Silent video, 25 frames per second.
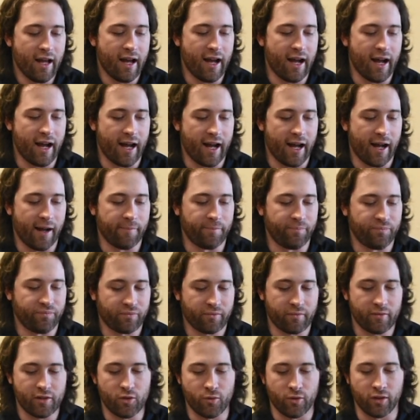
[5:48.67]

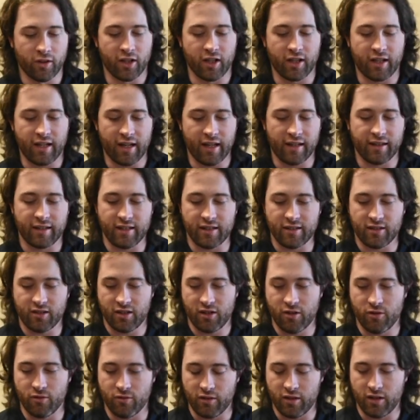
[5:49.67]
When looking at these
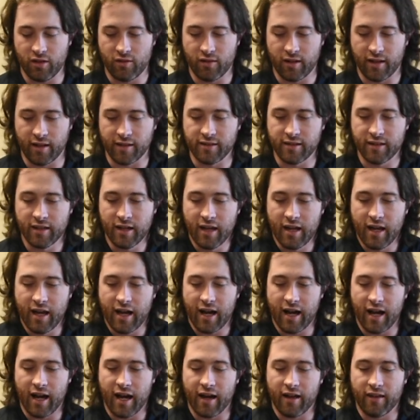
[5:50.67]
two units,
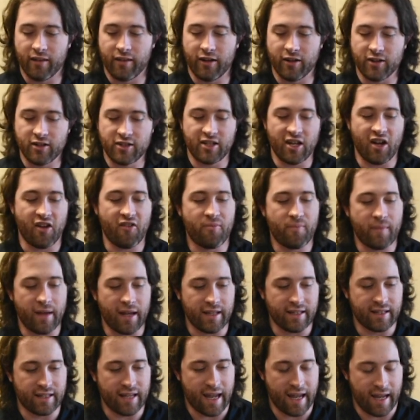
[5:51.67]
they're
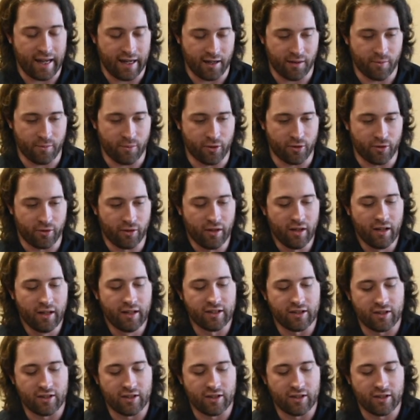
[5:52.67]
self-maintainable.